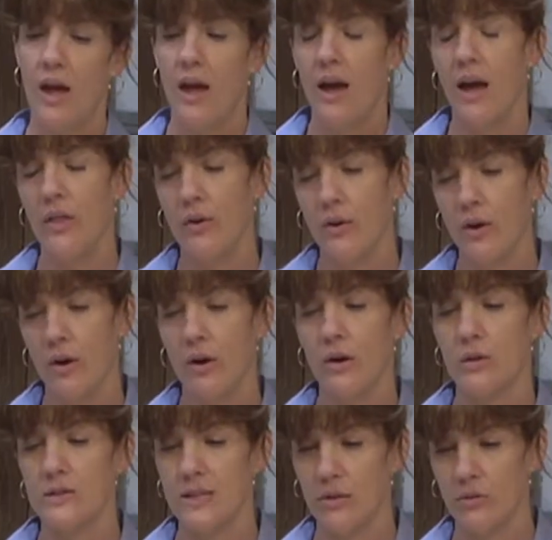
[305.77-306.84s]
And there
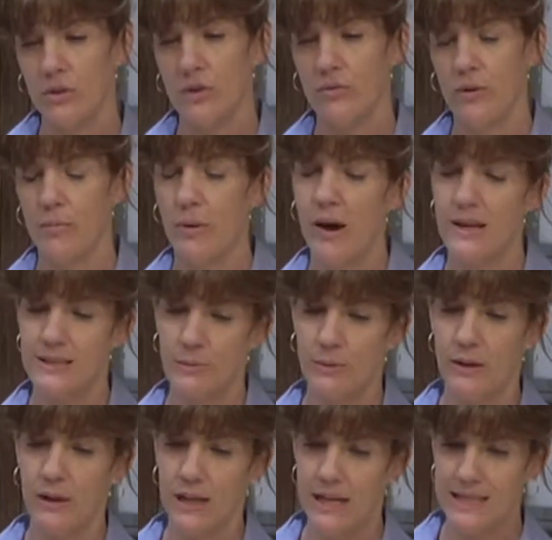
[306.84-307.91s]
are several different
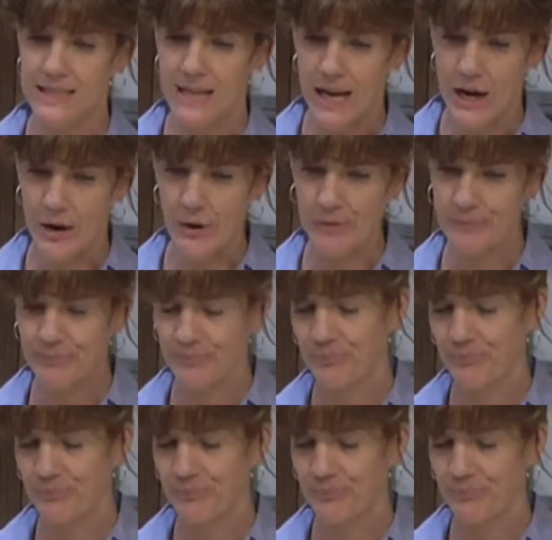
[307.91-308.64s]
possibilities there.